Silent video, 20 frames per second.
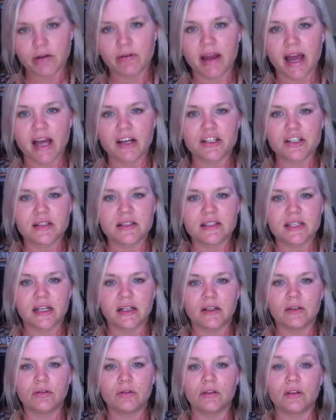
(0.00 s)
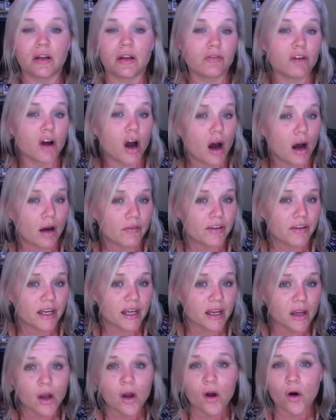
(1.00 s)
reactions that include a lot of
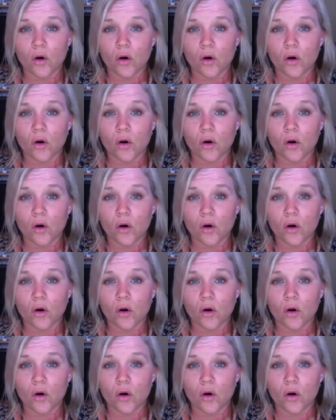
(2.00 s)
coughing